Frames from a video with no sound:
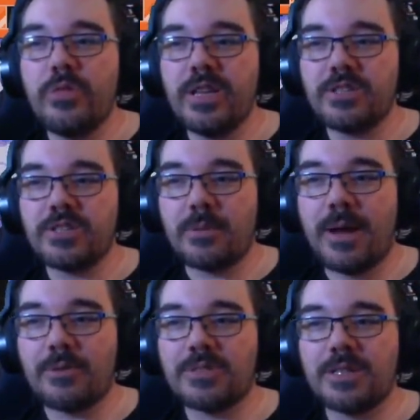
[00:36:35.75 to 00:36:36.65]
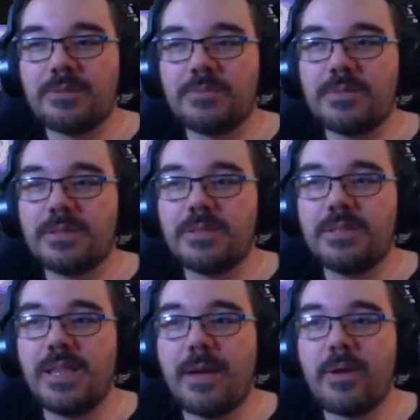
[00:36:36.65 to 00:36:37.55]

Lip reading: is somehow still carry